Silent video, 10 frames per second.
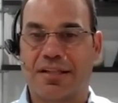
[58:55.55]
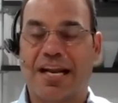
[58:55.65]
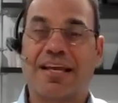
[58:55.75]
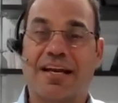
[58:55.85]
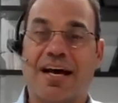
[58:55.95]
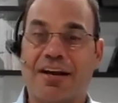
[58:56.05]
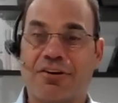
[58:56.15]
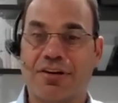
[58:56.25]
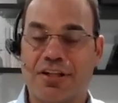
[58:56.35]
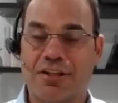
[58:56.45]
that I can
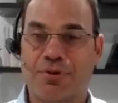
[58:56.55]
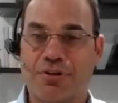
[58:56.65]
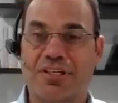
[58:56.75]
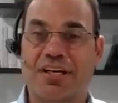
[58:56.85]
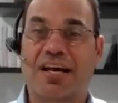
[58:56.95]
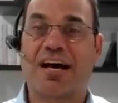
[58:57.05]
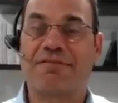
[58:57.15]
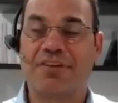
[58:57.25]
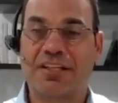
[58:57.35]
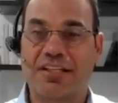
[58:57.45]
hire another person and
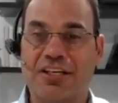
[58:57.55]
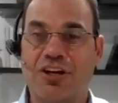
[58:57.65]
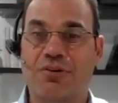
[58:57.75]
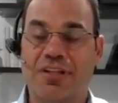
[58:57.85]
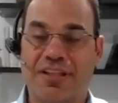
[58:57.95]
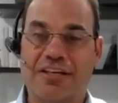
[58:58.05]
confidently know that